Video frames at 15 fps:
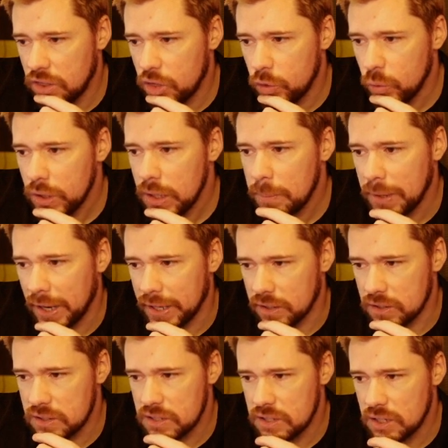three
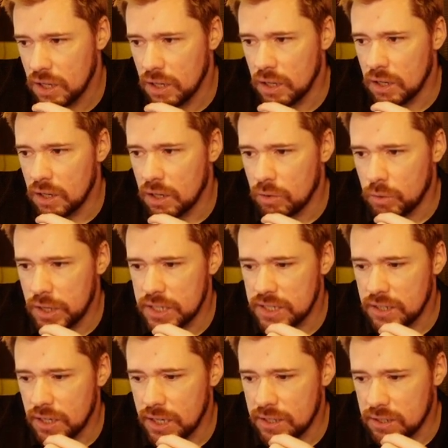players rated
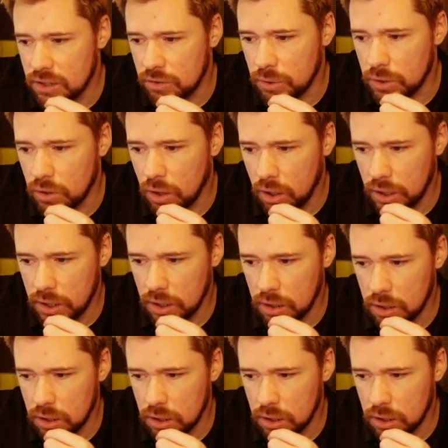at 83 or higher.